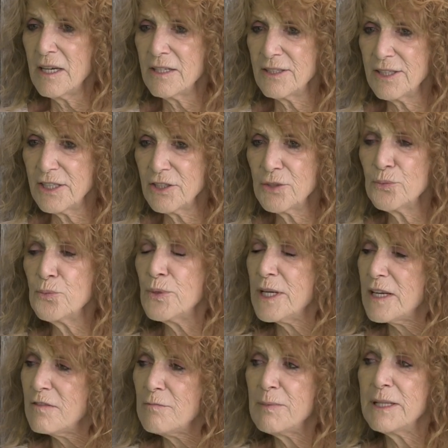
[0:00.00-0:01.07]
Since
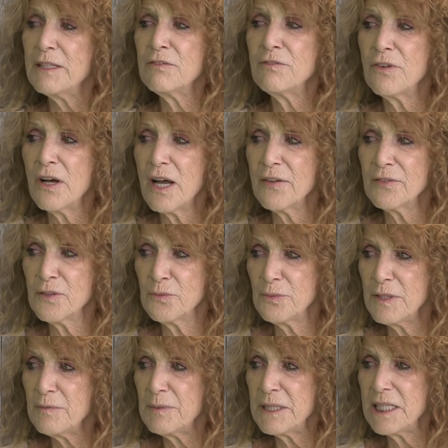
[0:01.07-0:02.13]
we've been involved and
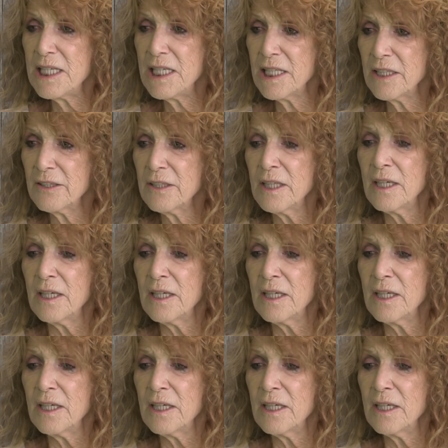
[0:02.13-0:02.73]
we've been here,